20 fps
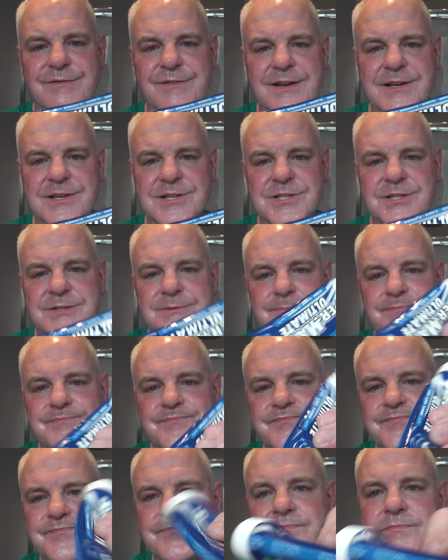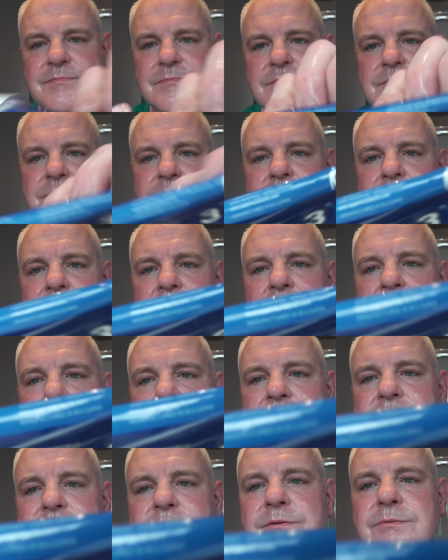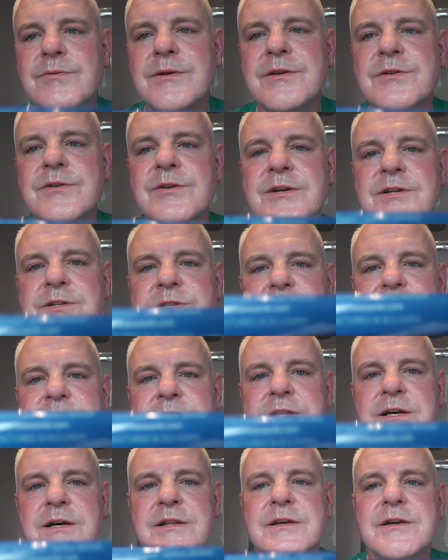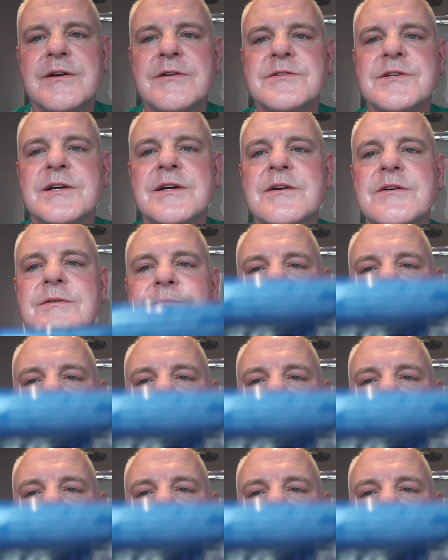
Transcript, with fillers: of this, and I don't know whether you can see that there, is that